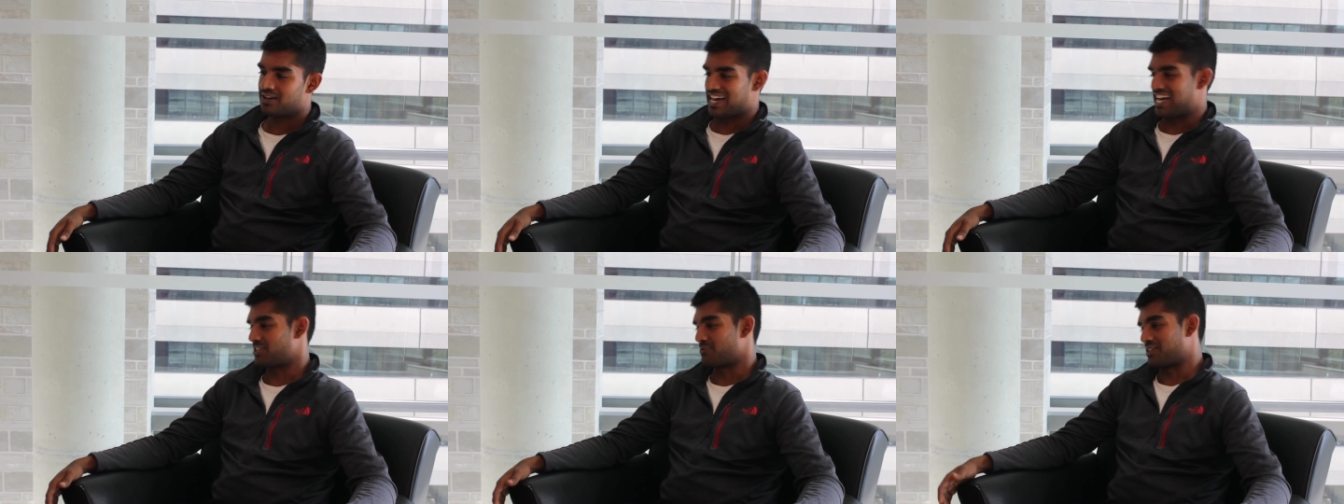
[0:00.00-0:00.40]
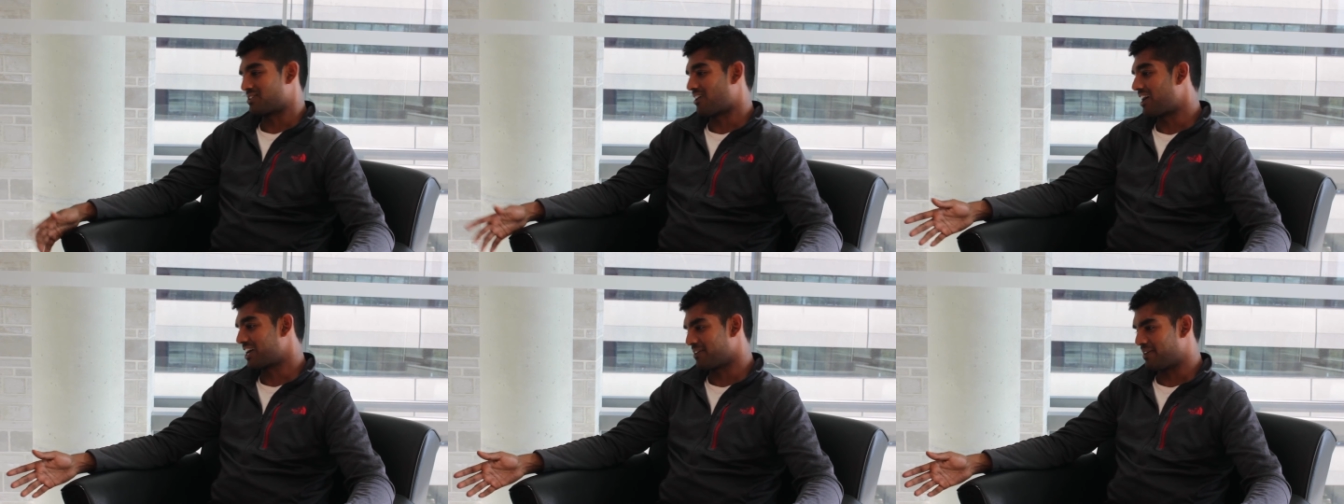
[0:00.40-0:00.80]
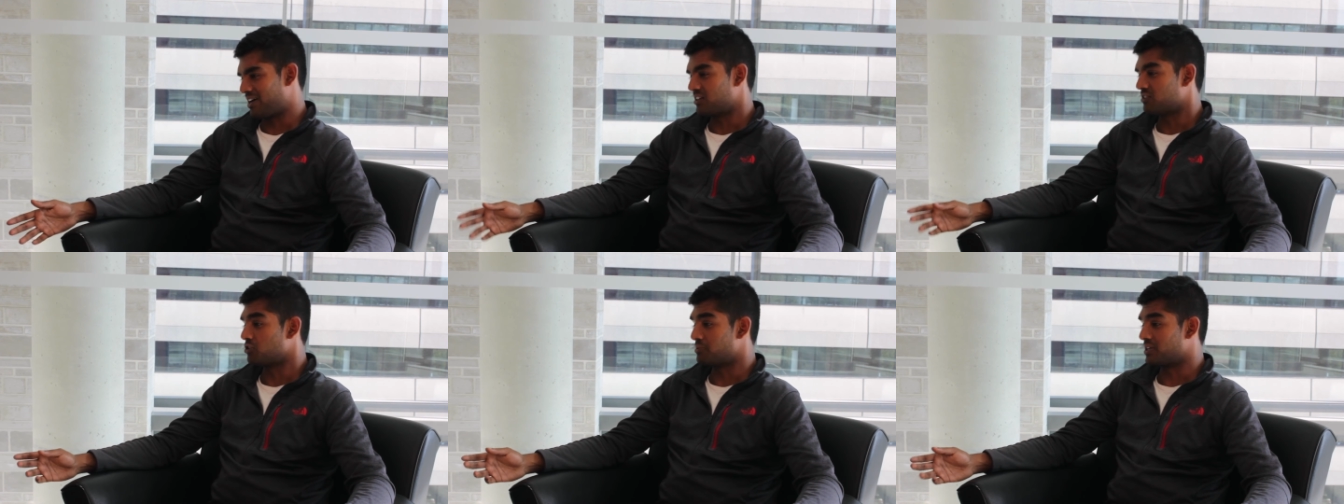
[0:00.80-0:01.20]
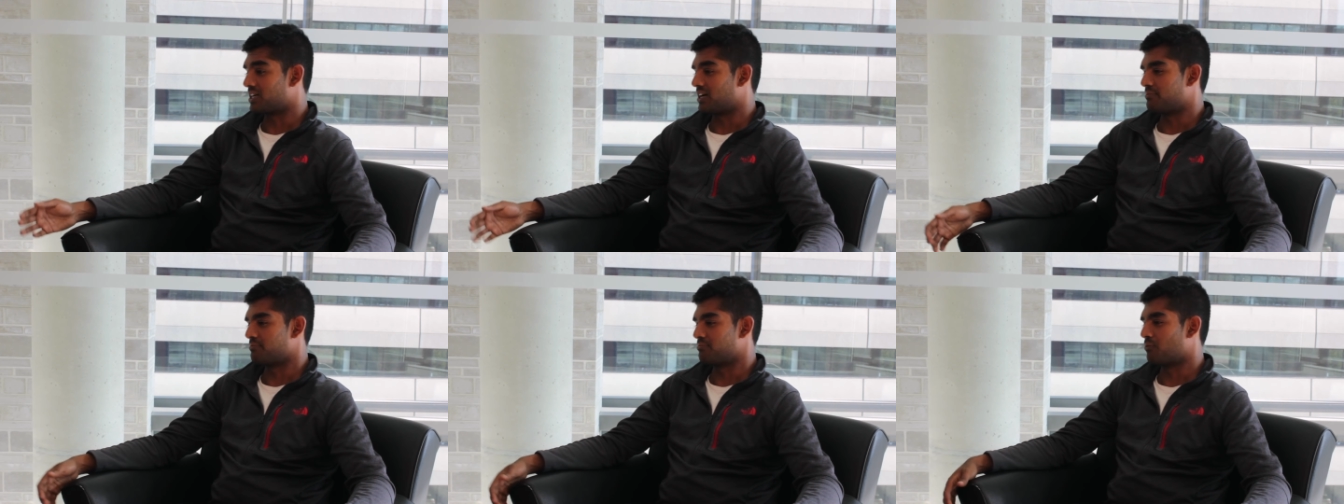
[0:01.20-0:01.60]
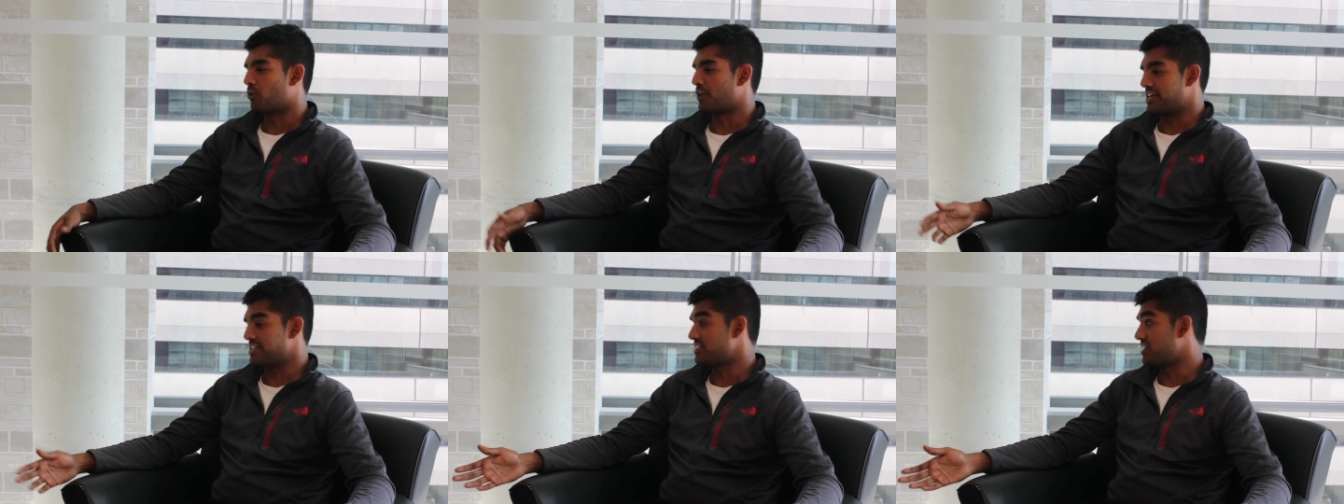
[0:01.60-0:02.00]
as we talk about it, will become
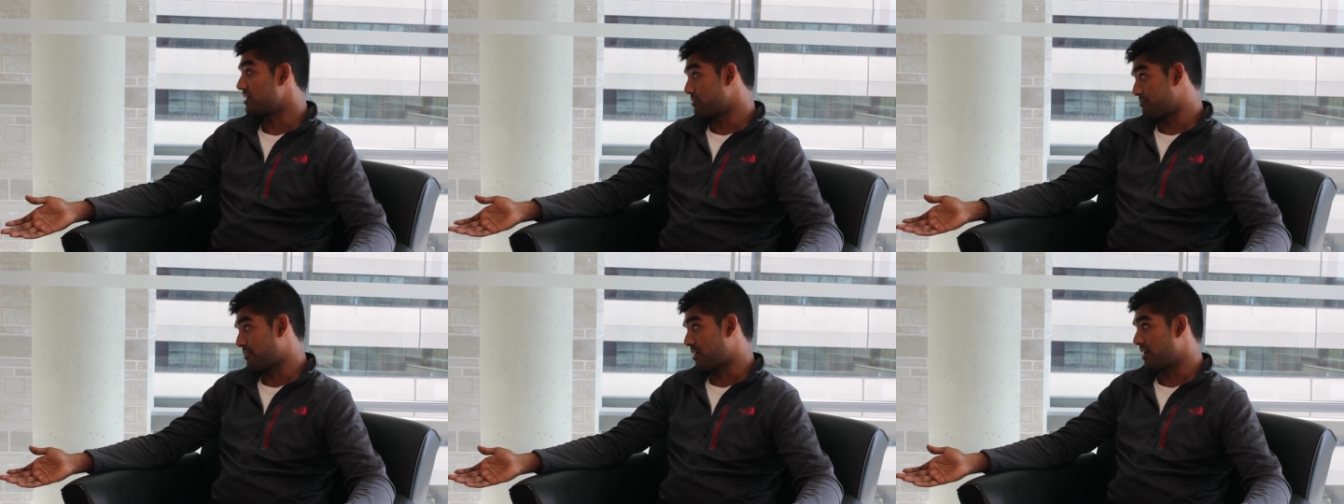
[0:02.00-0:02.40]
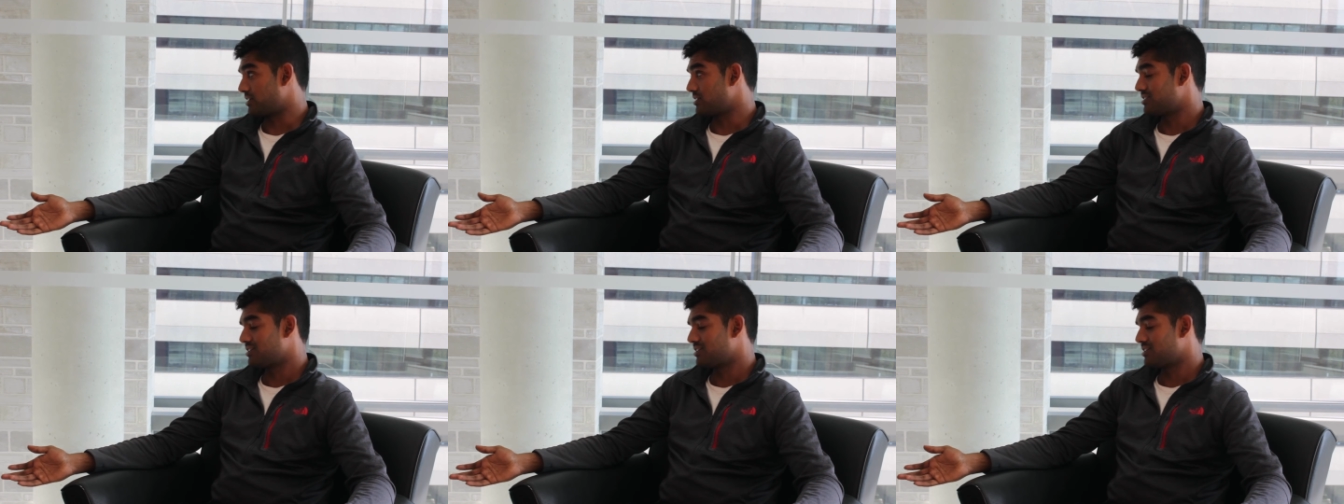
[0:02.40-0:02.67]
more easy to define.